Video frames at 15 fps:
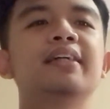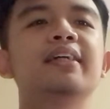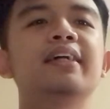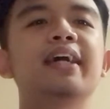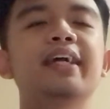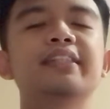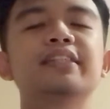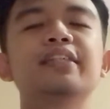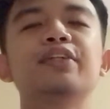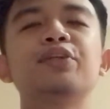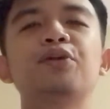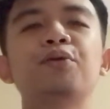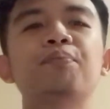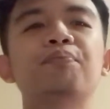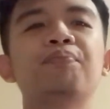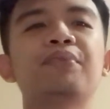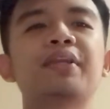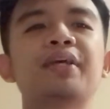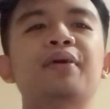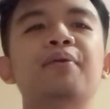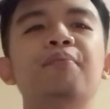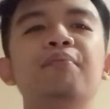As a group,
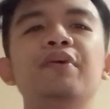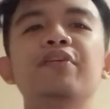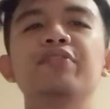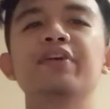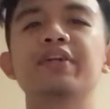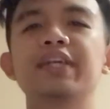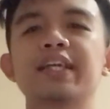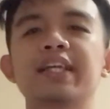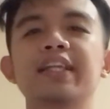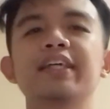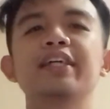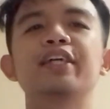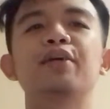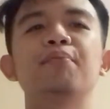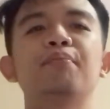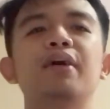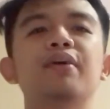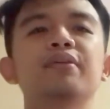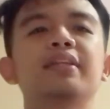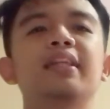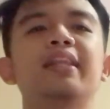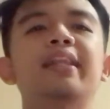be very clear
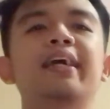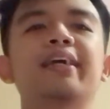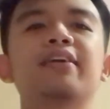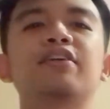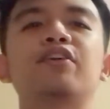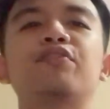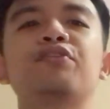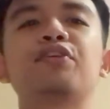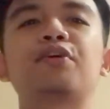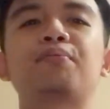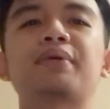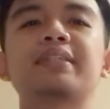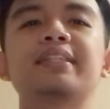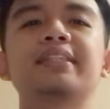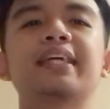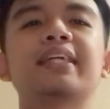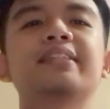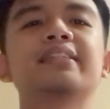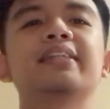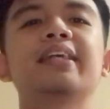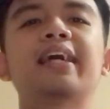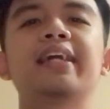about the length of your
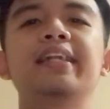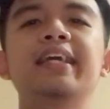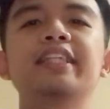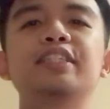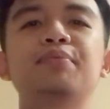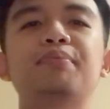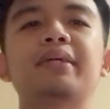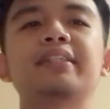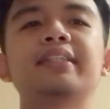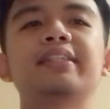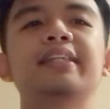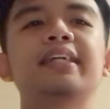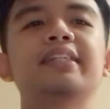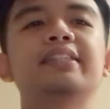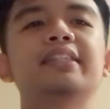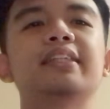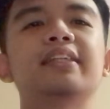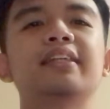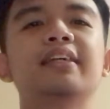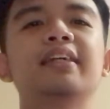presentation and its presentation.